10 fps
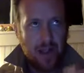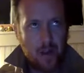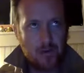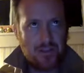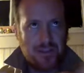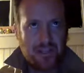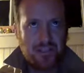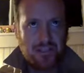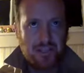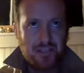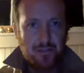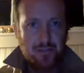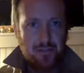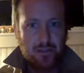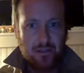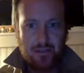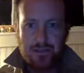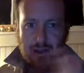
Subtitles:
Howard Zinn said something like this.